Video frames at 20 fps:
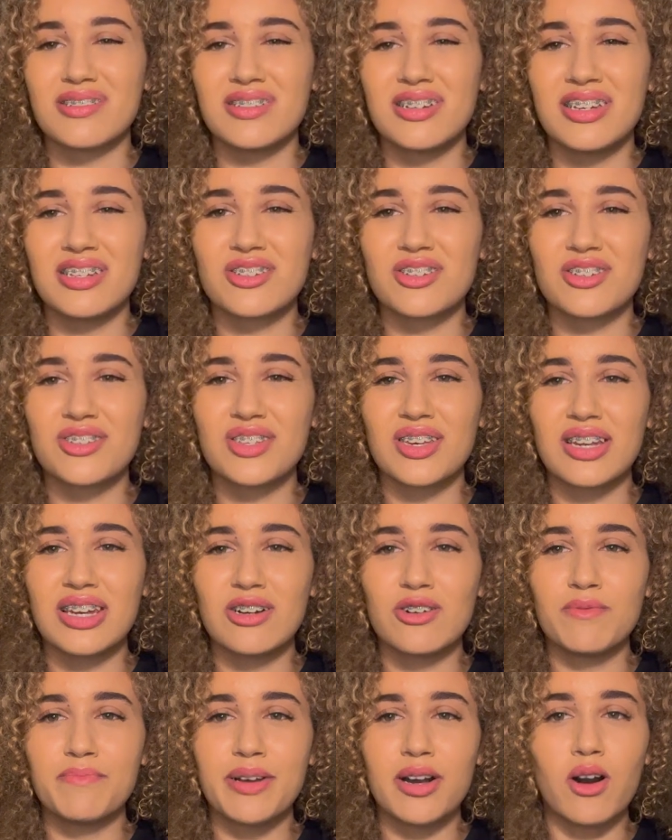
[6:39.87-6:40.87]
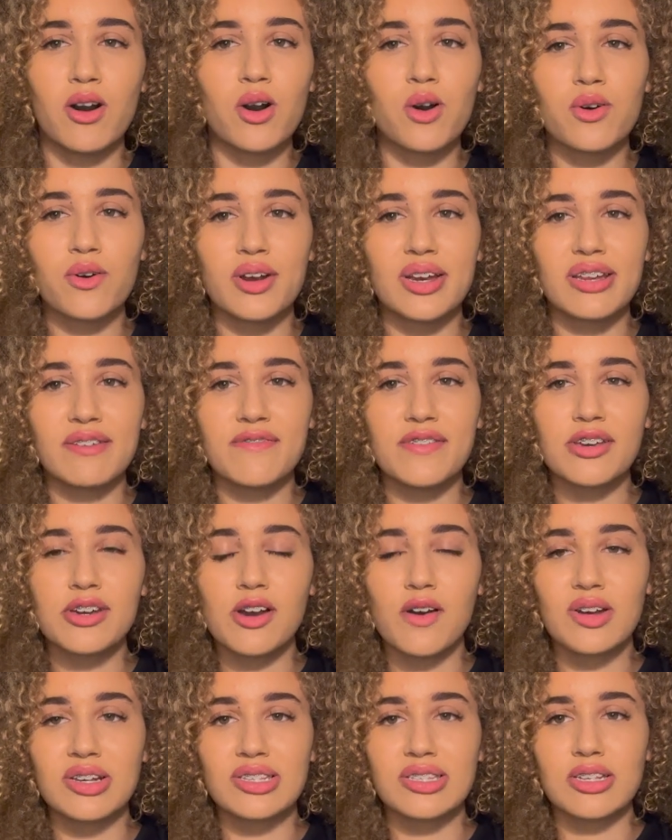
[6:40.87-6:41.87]
it's just a little bit awkward if you
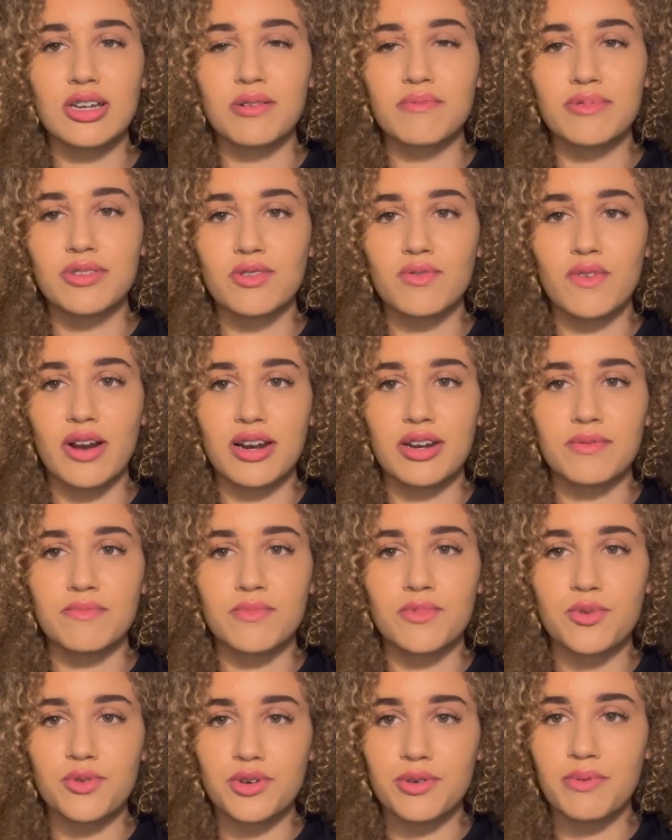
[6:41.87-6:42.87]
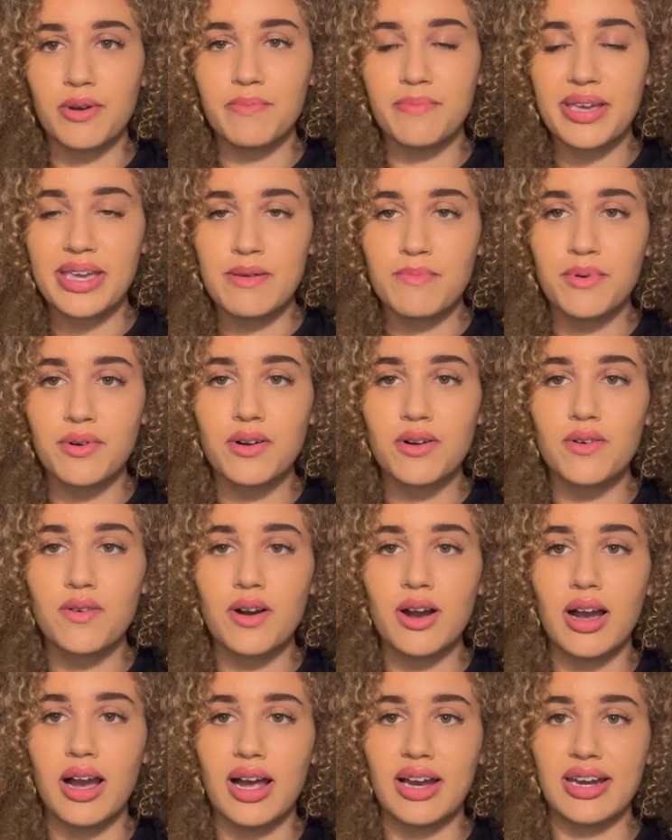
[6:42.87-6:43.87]
go and sit up to a random group of
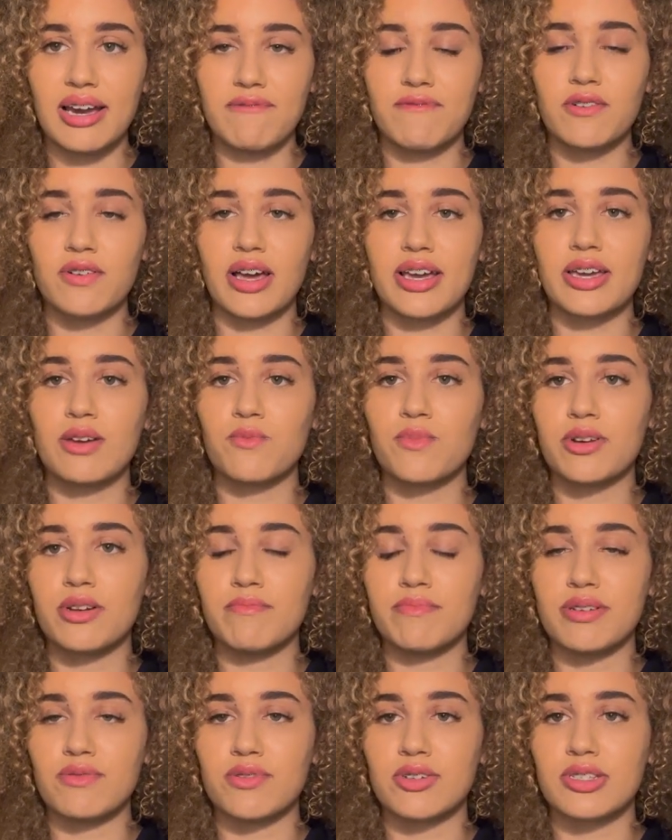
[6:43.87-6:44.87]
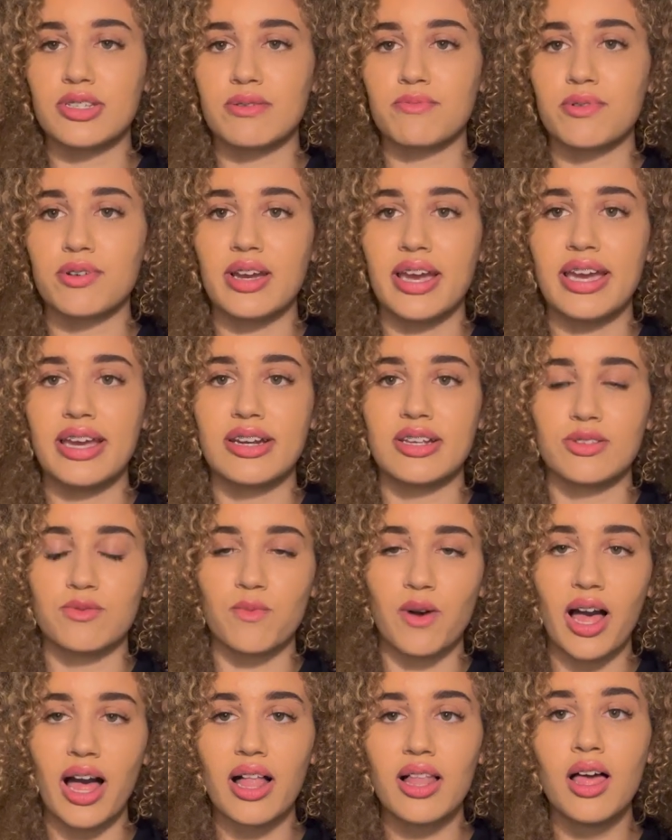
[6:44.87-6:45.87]
people and I feel like it wouldn't be reciprocated as
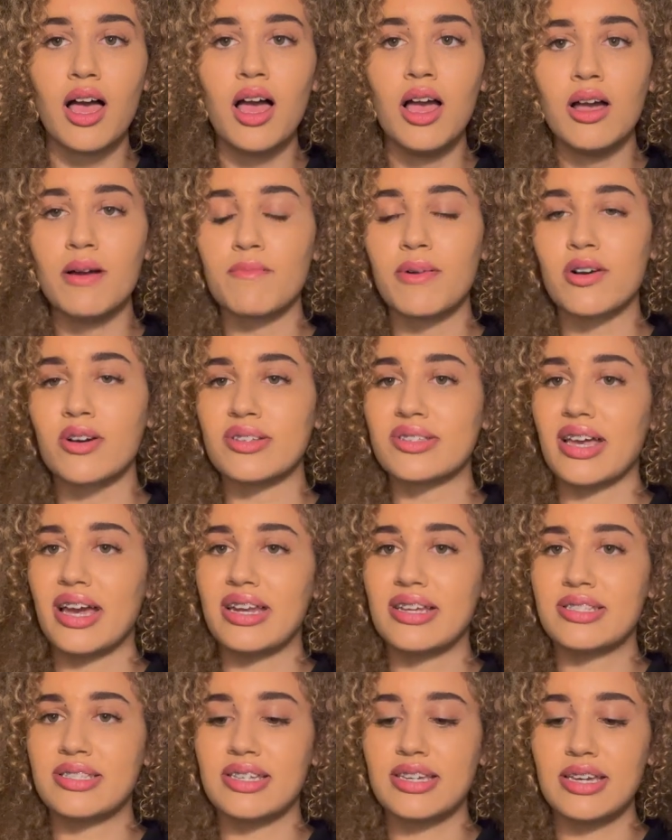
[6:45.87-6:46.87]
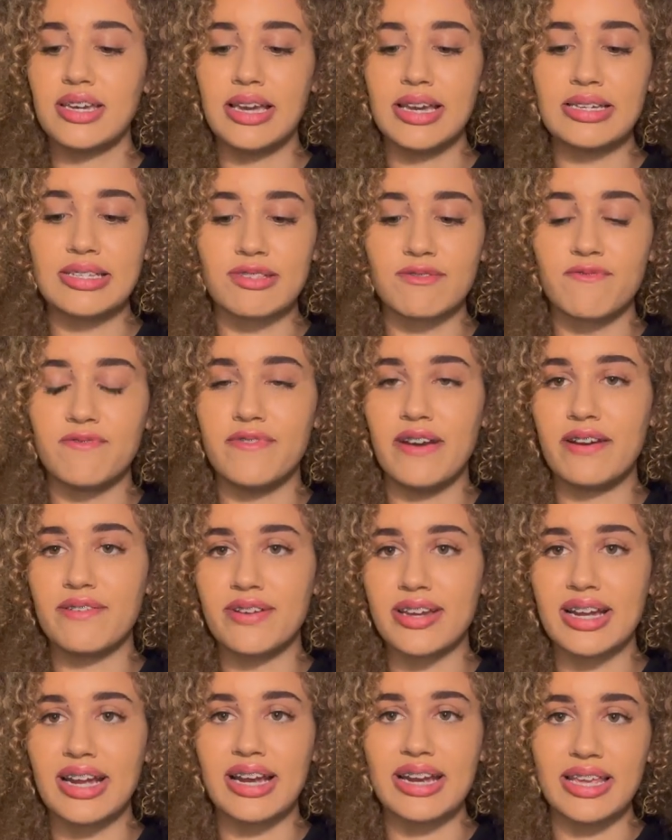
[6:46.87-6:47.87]
well because LSE is
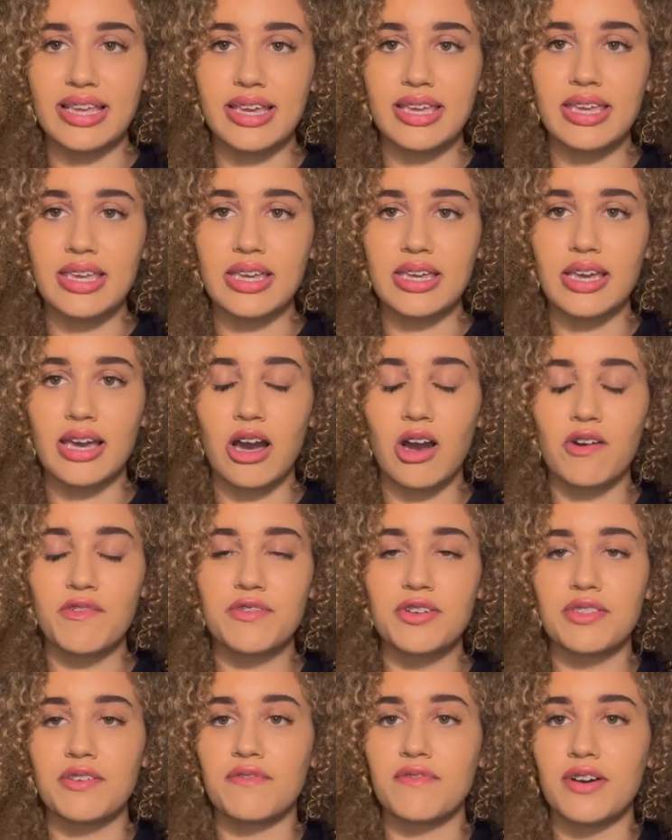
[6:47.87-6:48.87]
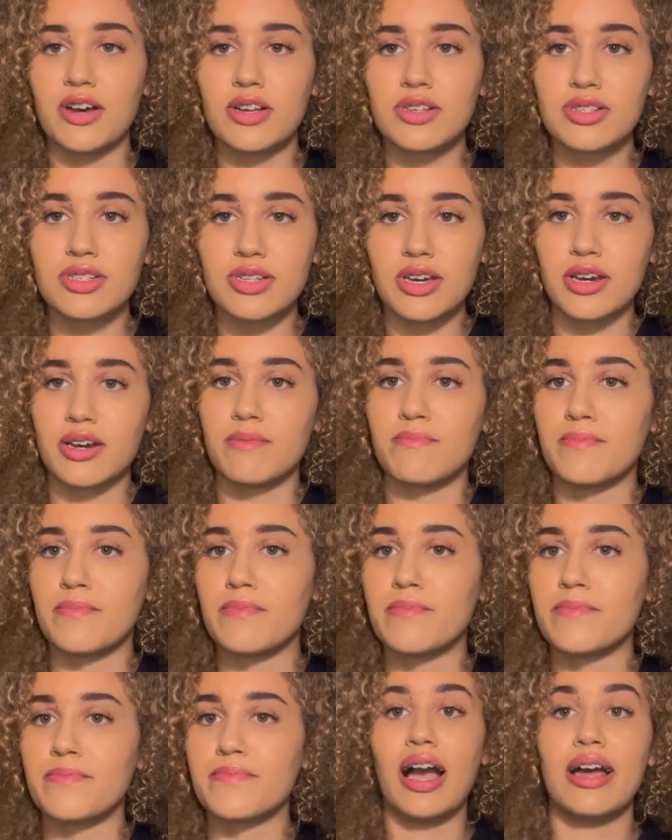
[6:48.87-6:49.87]
very cliquey after the first term
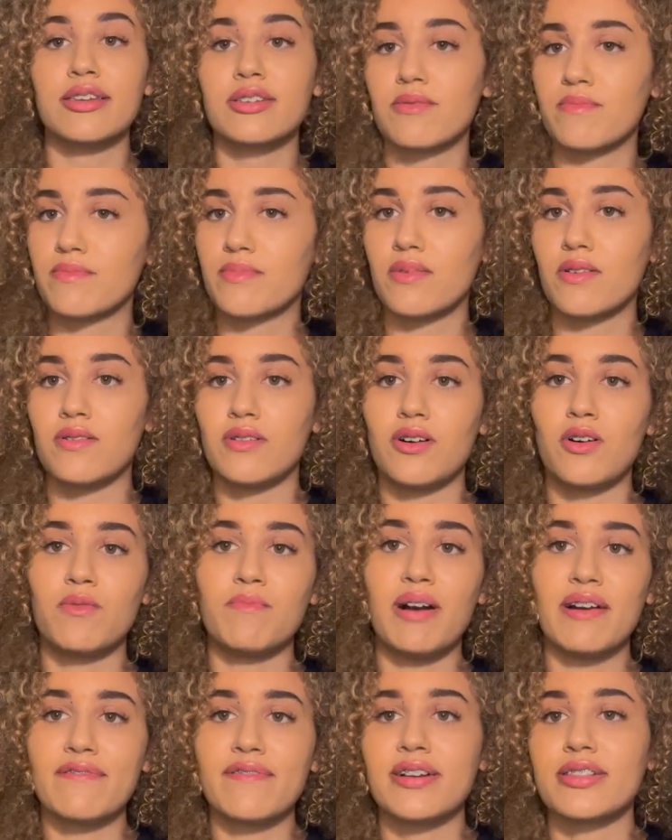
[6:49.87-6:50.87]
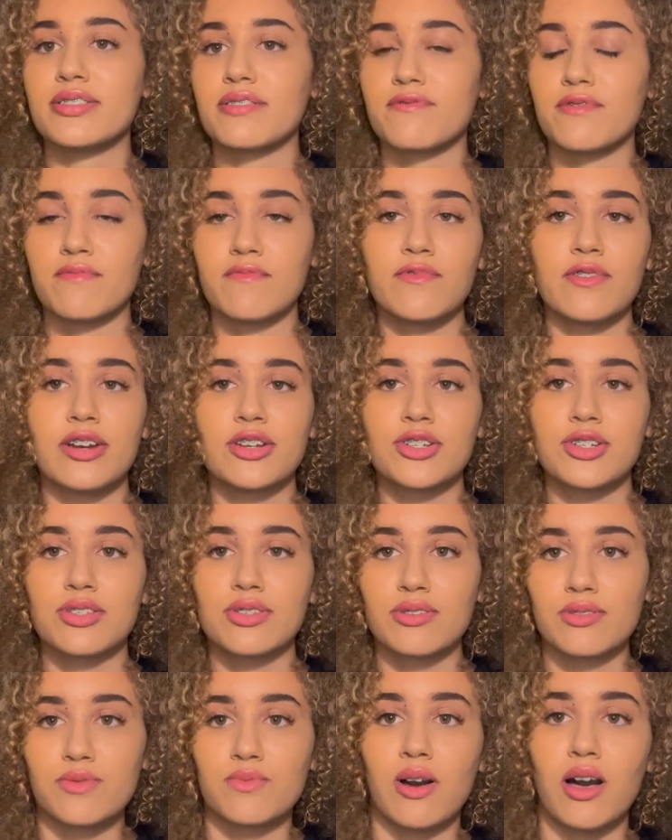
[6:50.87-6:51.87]
and all my friends are from
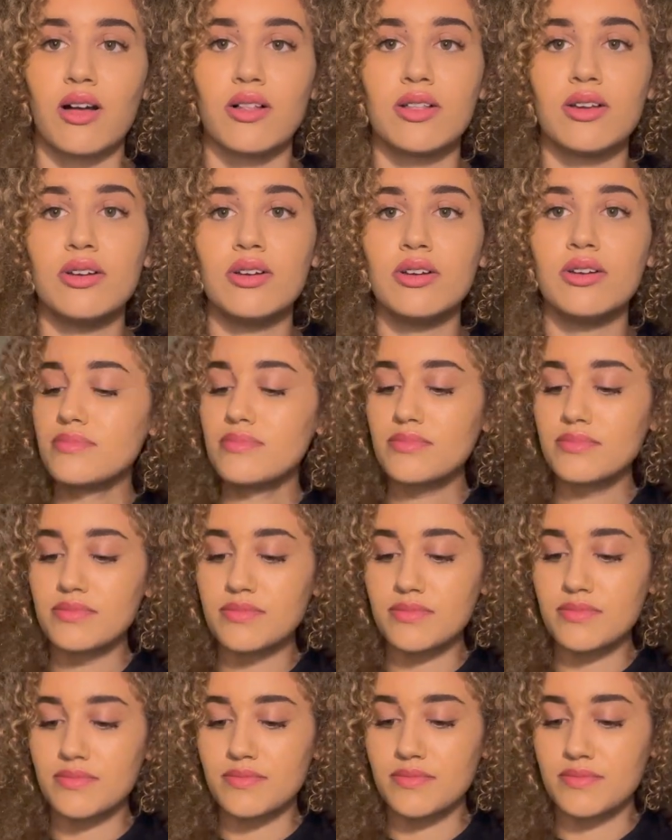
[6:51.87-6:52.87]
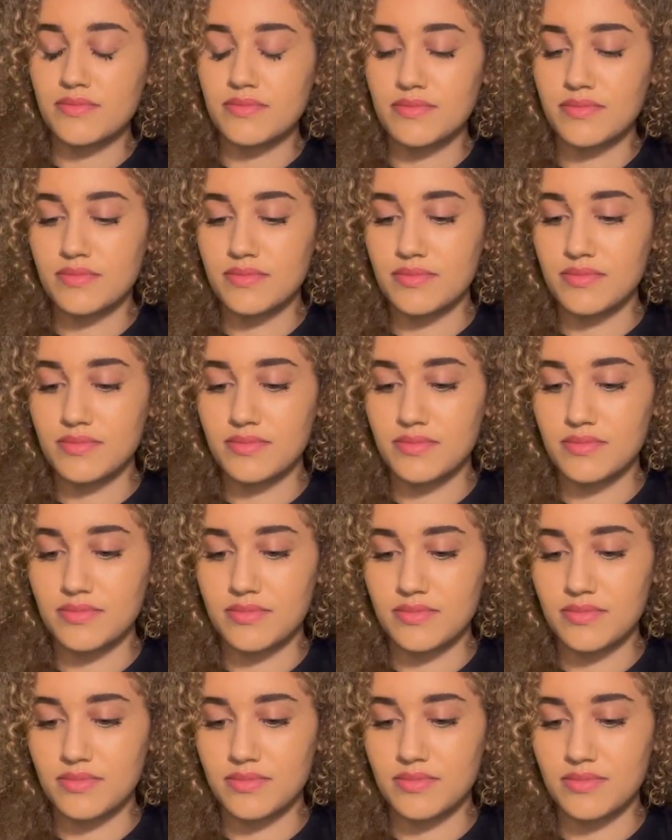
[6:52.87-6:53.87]
freshers as well. What is the best
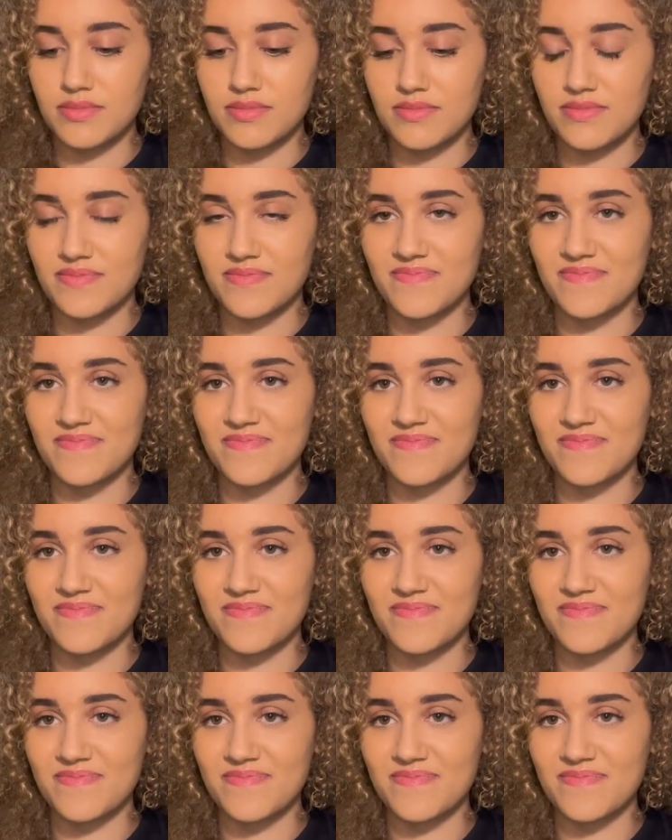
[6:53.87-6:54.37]
accommodation at LSE?